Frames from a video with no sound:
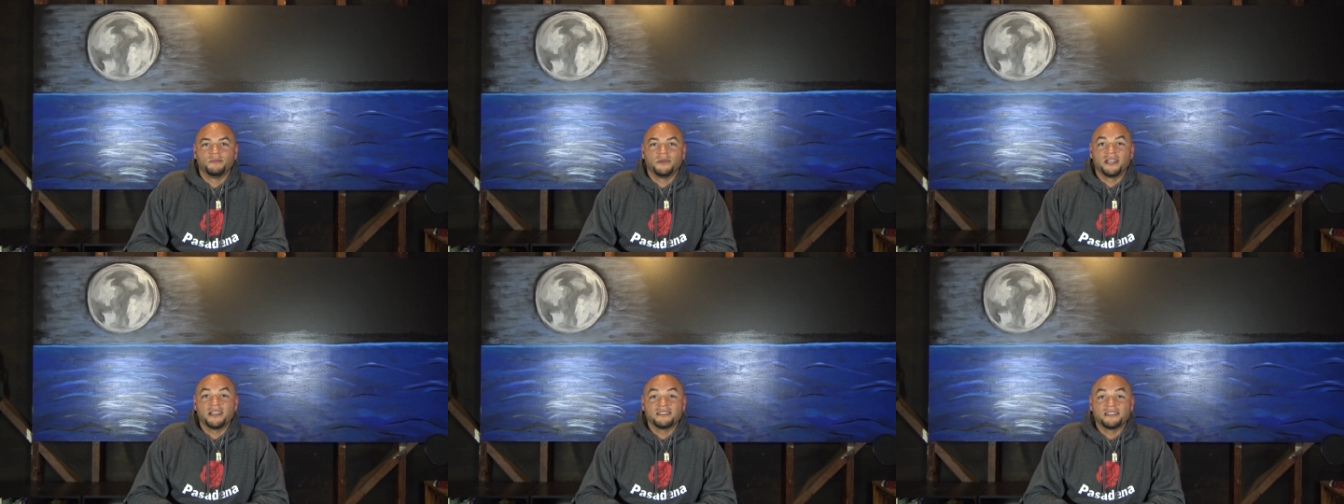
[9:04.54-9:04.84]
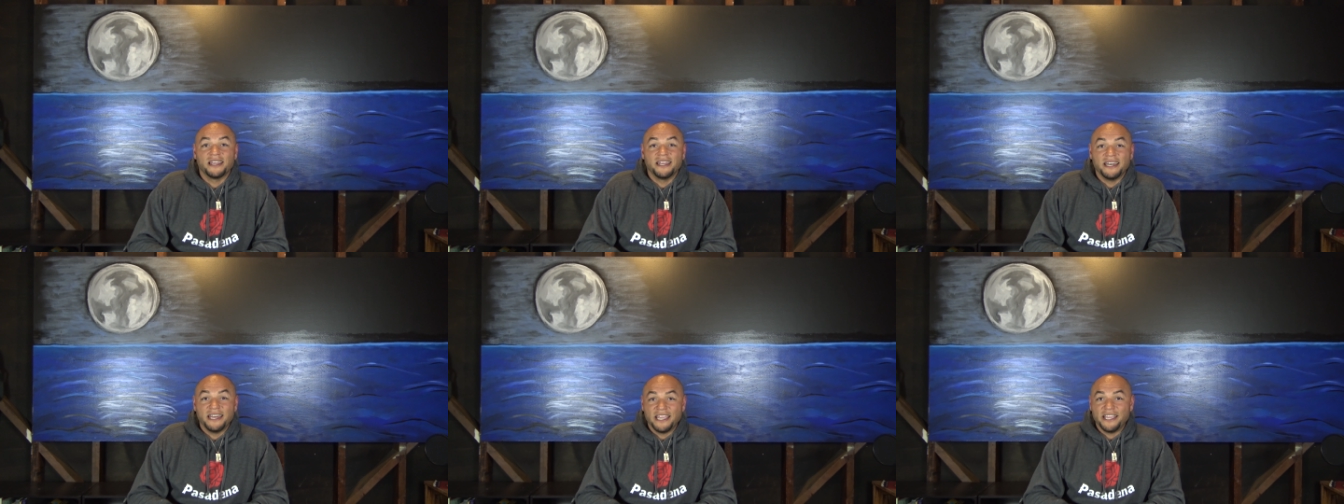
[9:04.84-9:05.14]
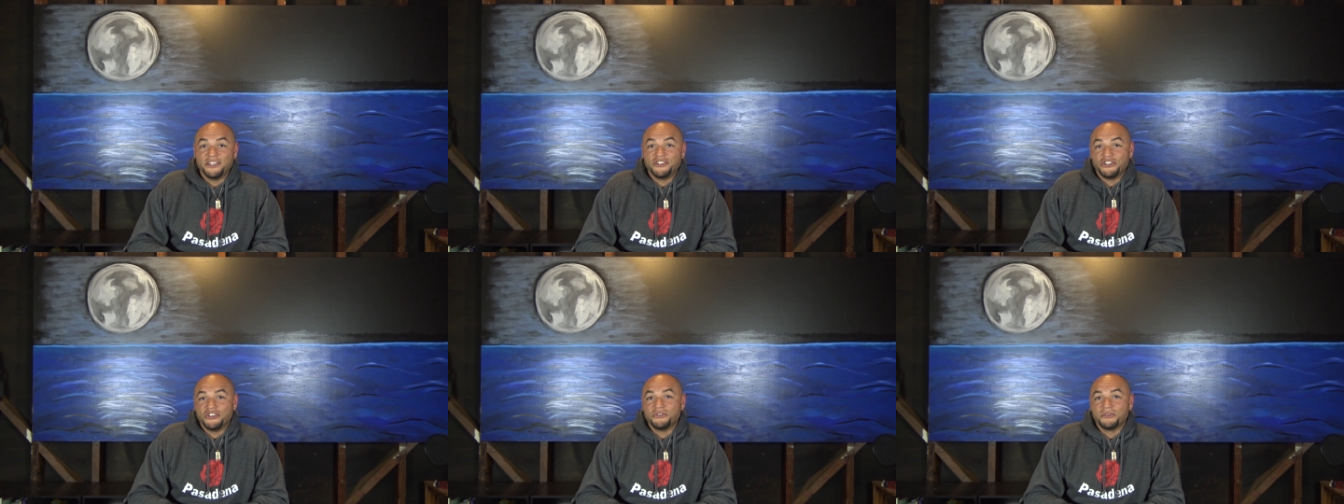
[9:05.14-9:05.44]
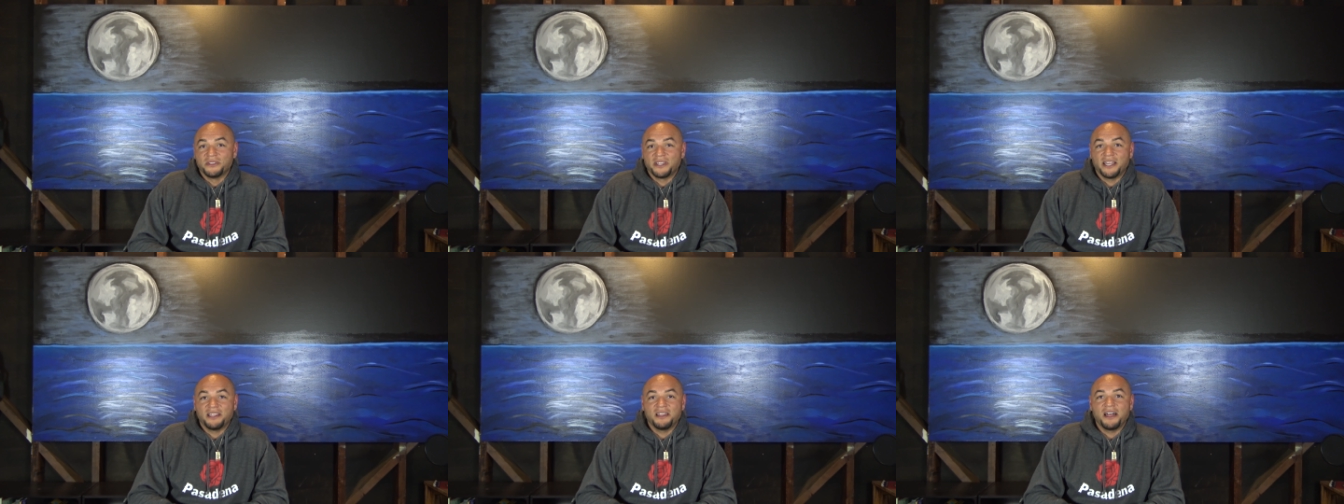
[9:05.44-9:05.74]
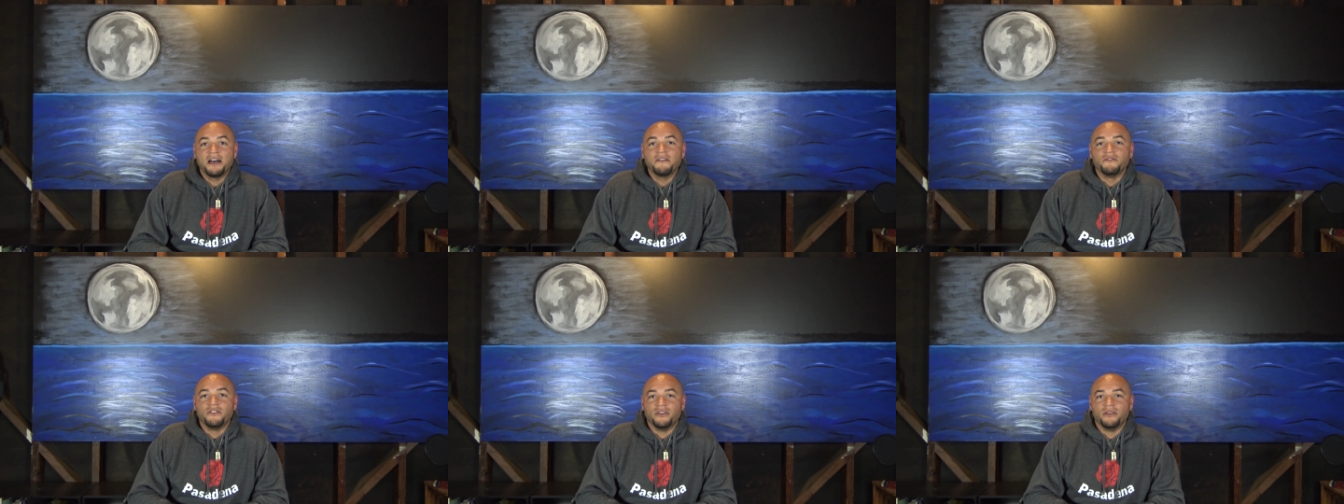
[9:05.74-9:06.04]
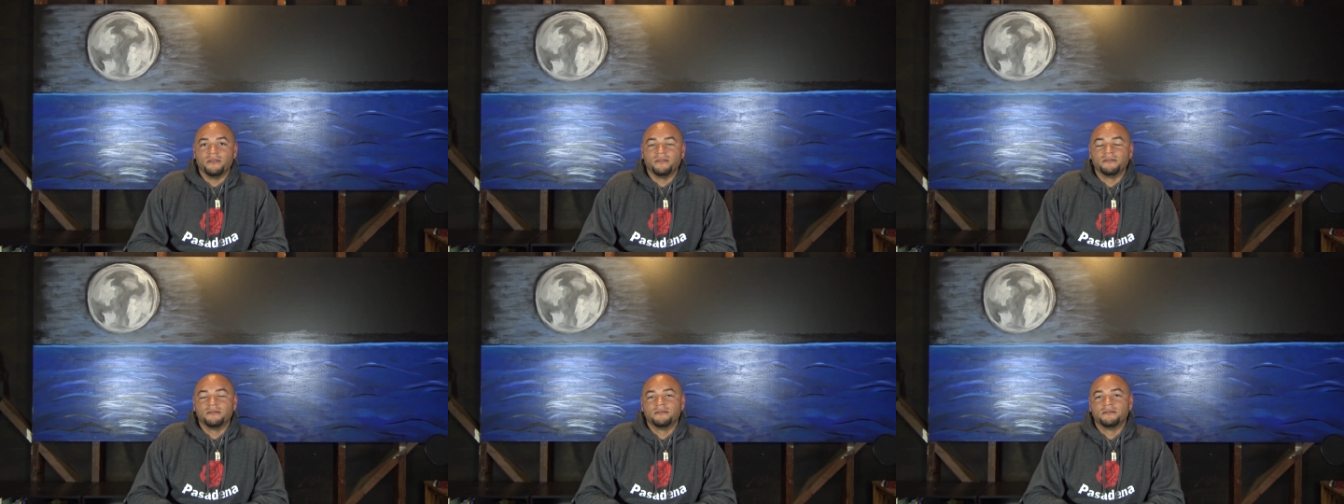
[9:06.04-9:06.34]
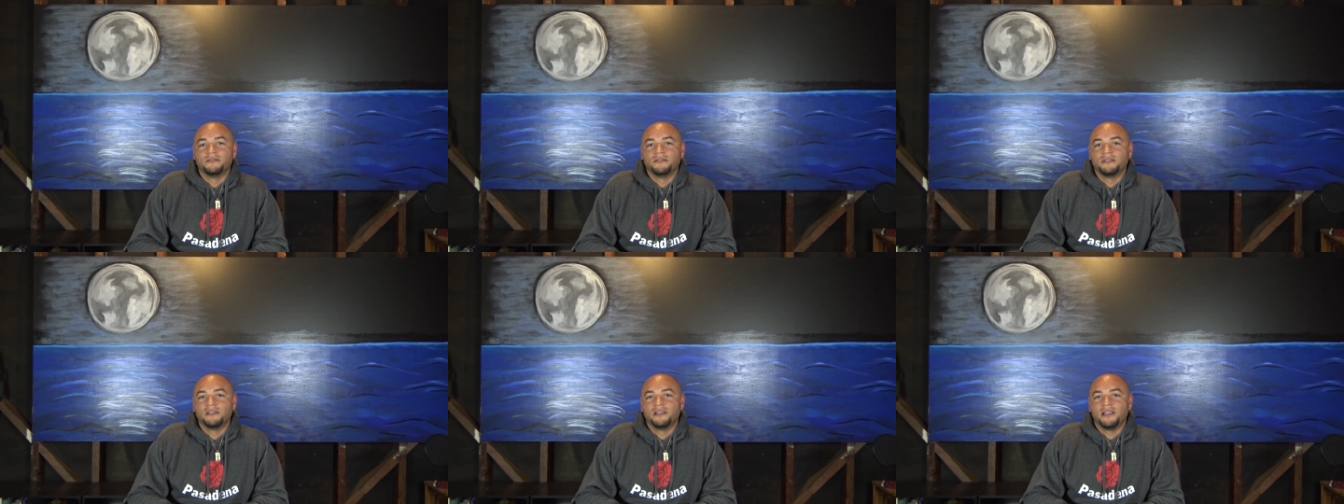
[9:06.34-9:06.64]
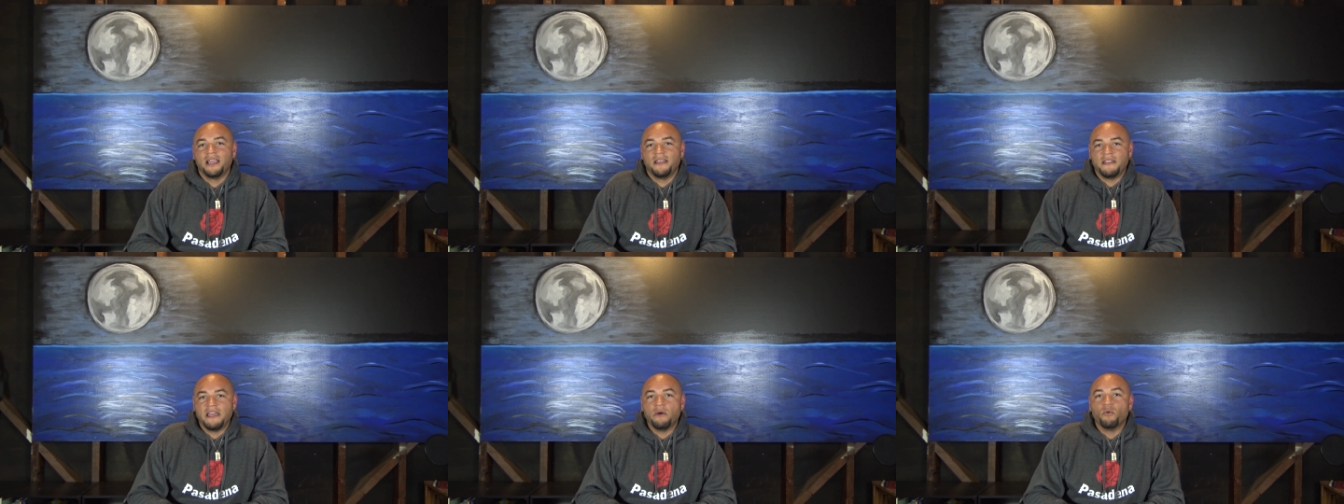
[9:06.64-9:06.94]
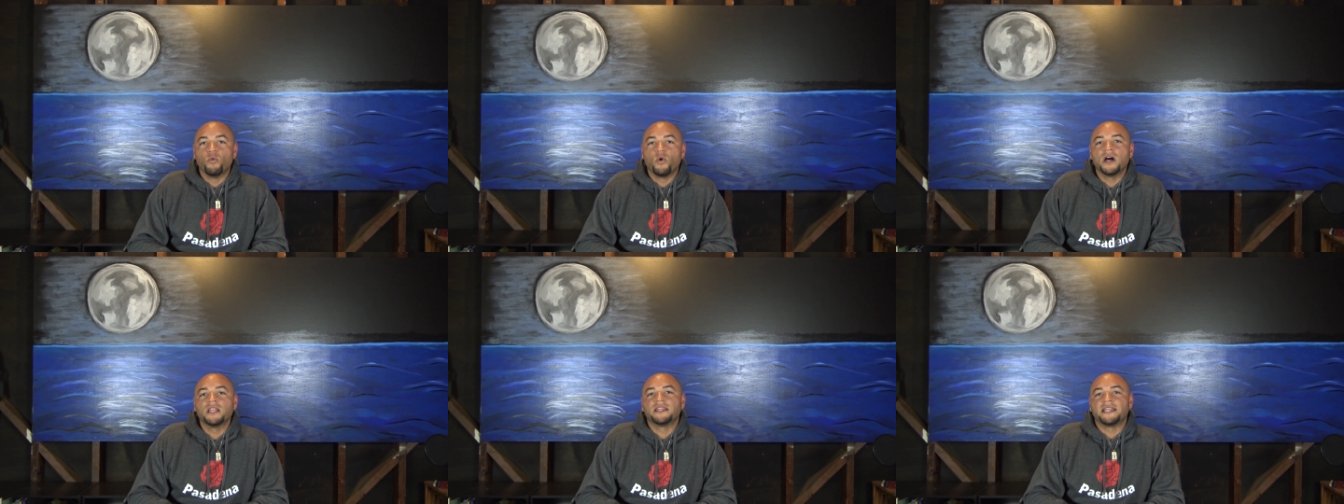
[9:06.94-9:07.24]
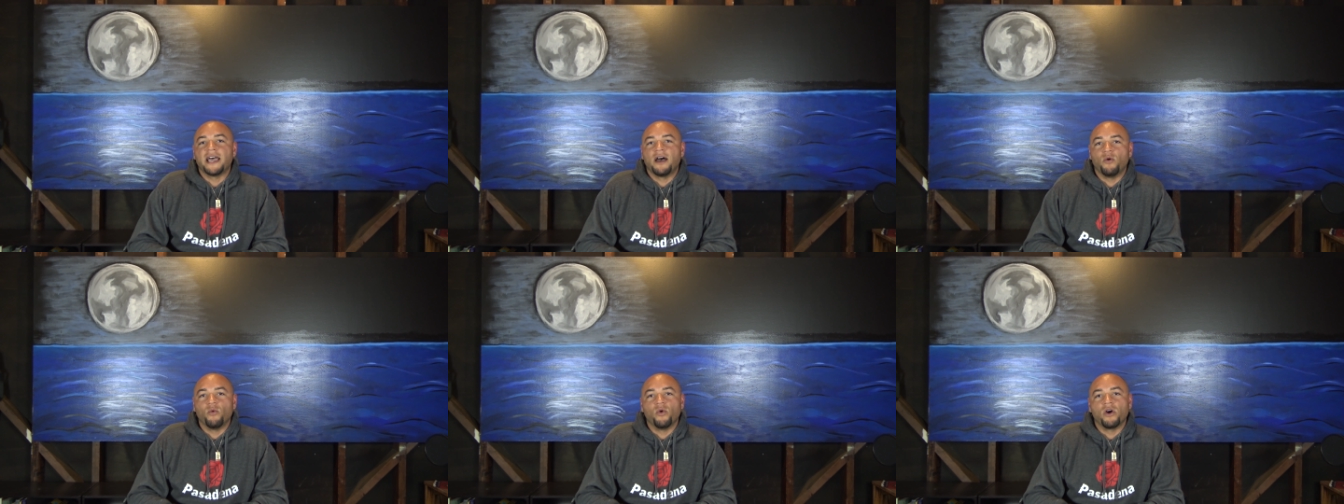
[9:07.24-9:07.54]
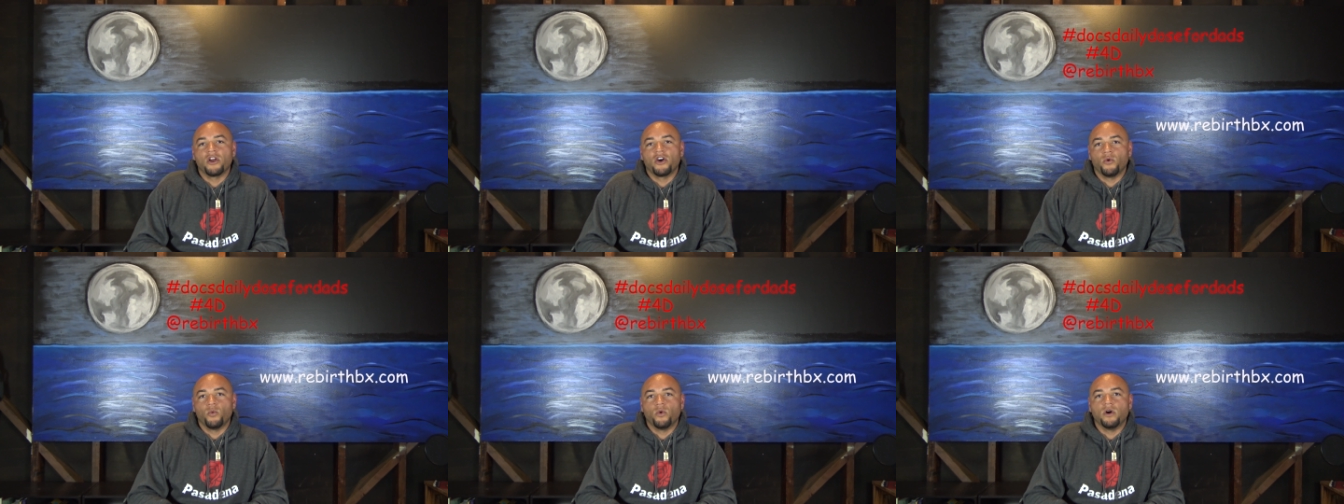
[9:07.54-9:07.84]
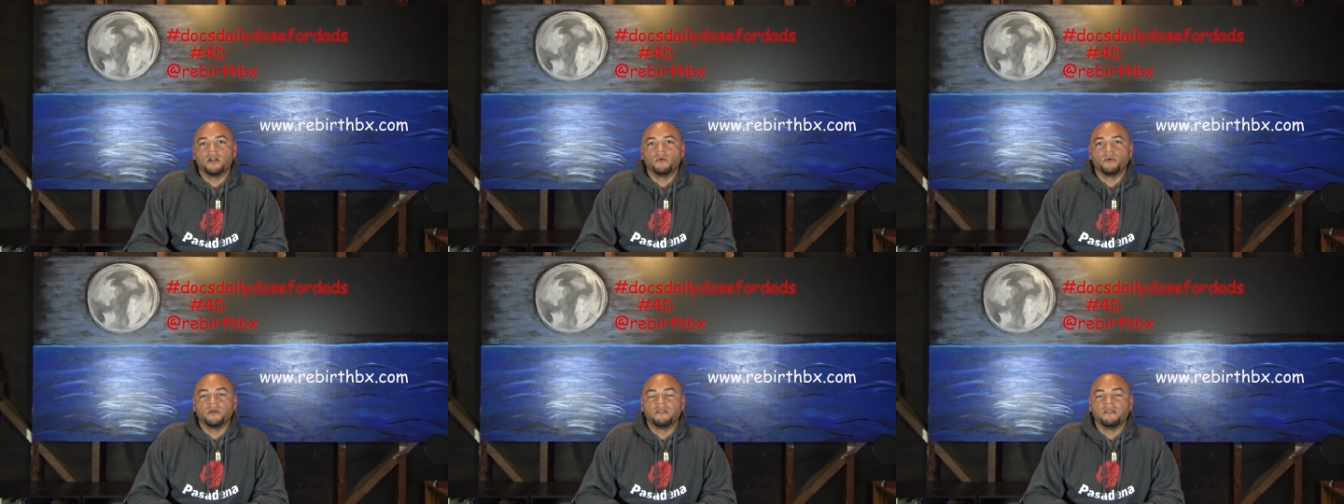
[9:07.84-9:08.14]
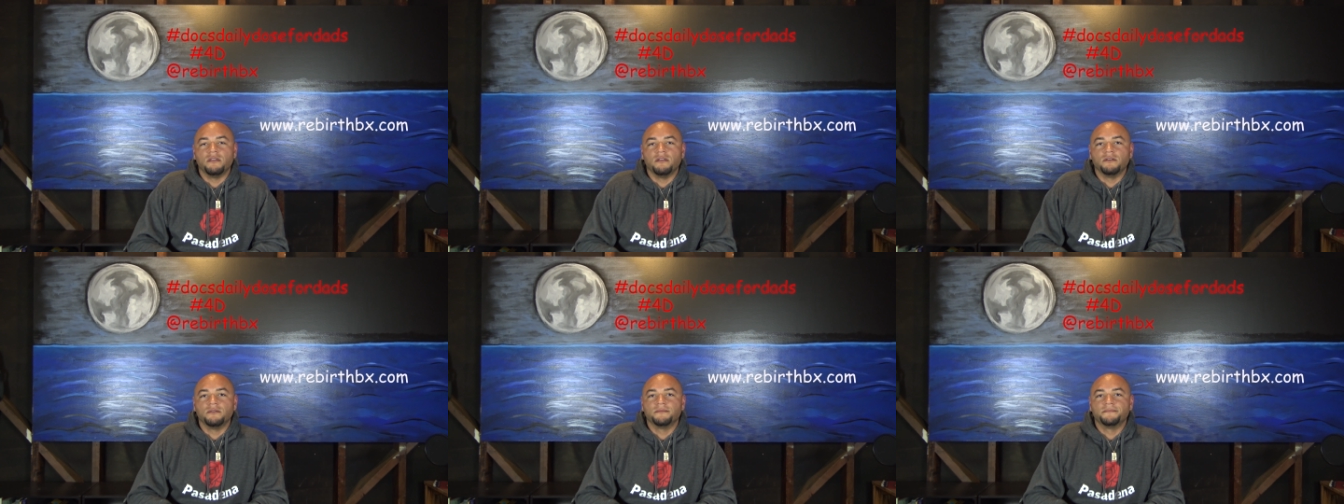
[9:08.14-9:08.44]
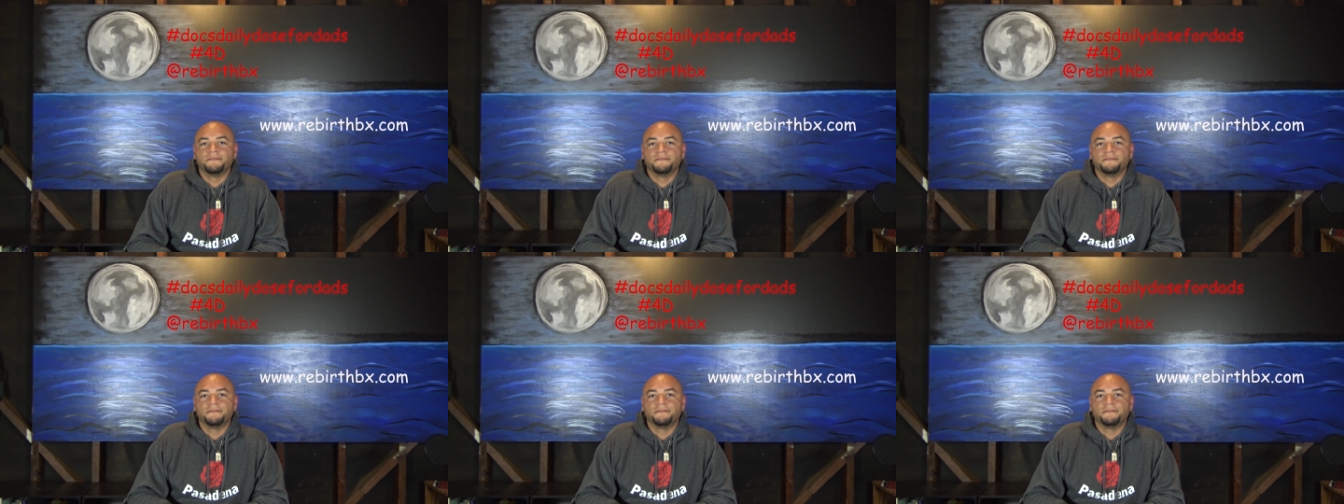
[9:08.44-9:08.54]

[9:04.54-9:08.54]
because they need you and they love you and they want that one-on-one with you.